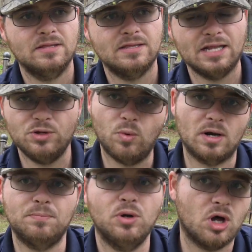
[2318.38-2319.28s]
that you
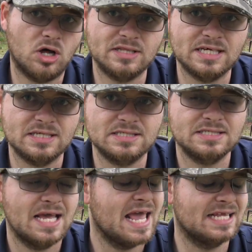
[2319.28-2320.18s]
want to put on this,
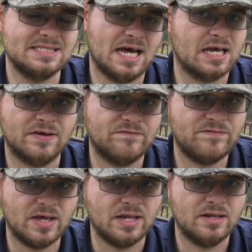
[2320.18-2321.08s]
it's not going to
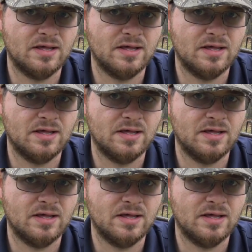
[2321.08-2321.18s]
fit.